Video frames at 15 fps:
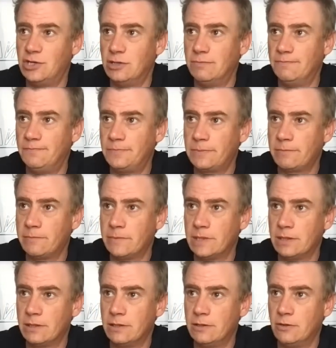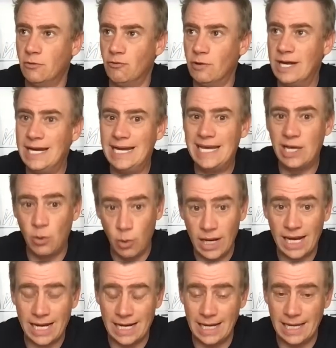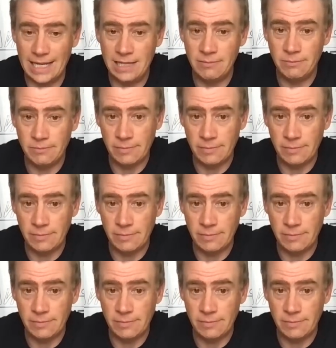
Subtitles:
them really quickly,